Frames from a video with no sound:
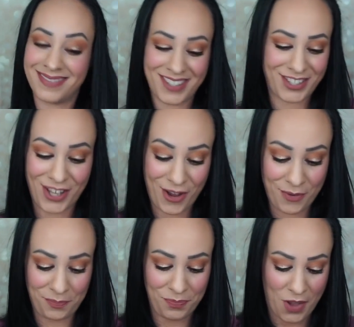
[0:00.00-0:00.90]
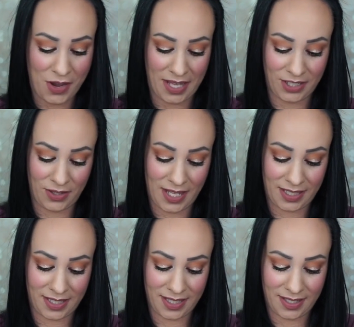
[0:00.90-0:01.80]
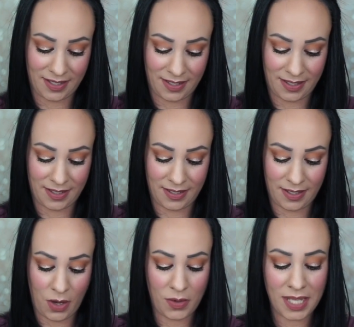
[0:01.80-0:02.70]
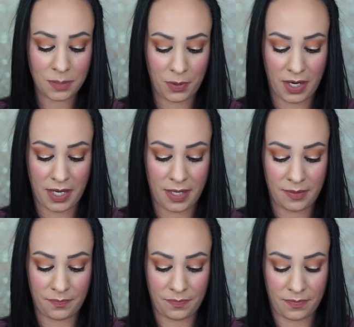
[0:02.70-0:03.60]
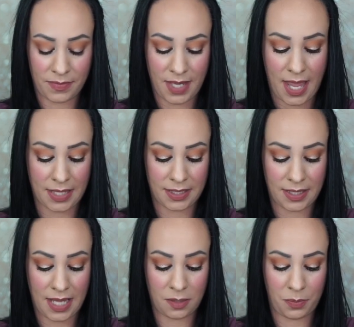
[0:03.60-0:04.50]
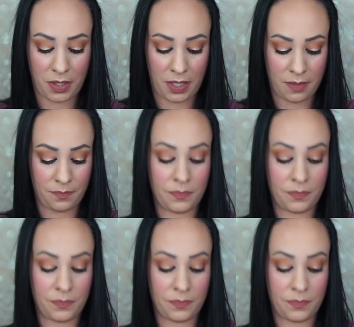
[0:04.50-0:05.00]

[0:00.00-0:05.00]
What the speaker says: So, okay, so let's, oh, that's pretty. Yes, that's pretty.